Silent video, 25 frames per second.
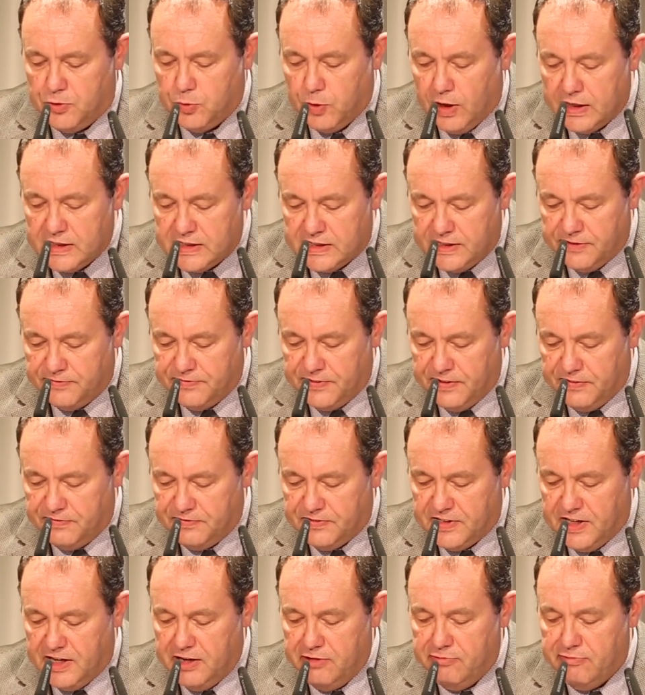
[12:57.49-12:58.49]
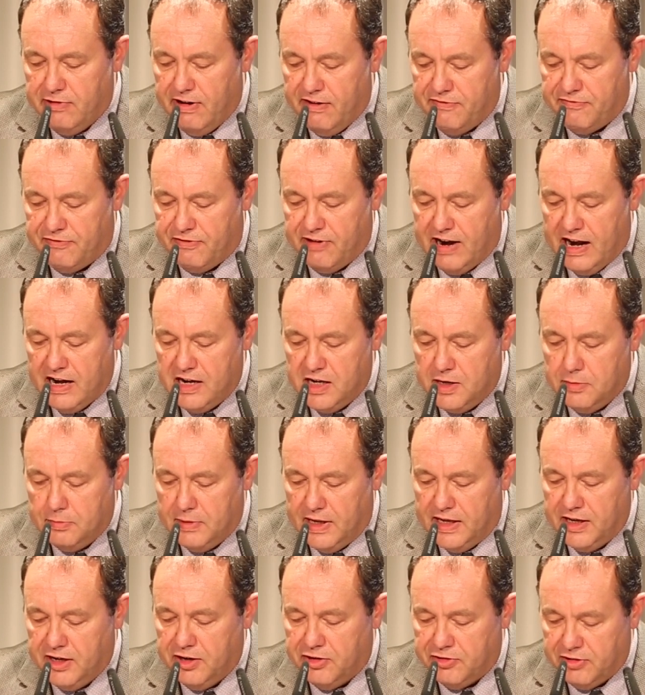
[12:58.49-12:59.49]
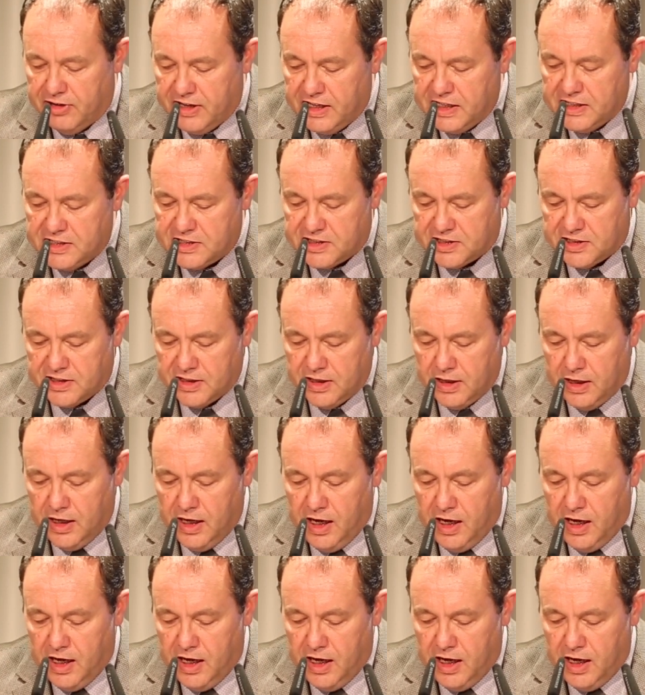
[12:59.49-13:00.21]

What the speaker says: 2015 referendum in Greece